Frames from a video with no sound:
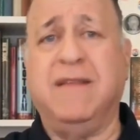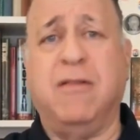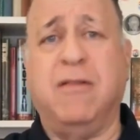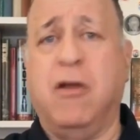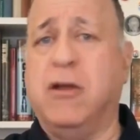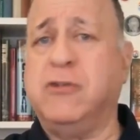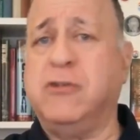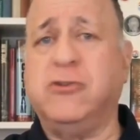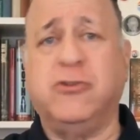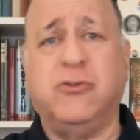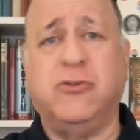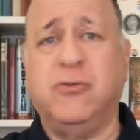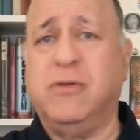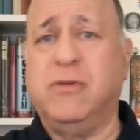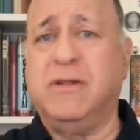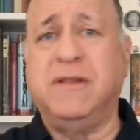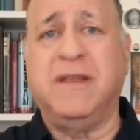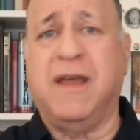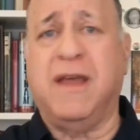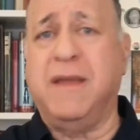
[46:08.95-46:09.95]

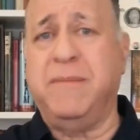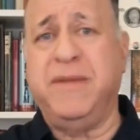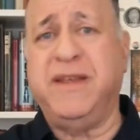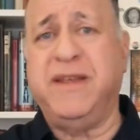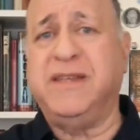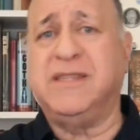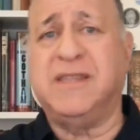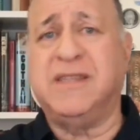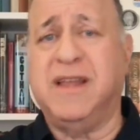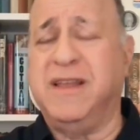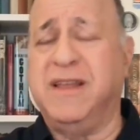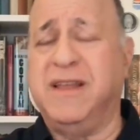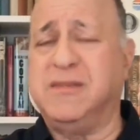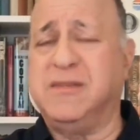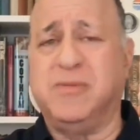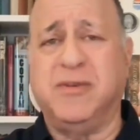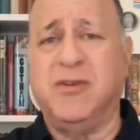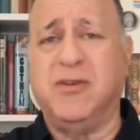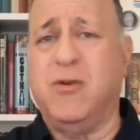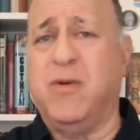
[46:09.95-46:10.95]
longitudinal diabetes study that's
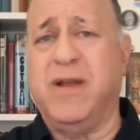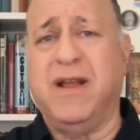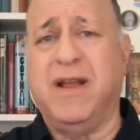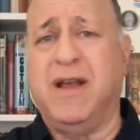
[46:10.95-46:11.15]
been going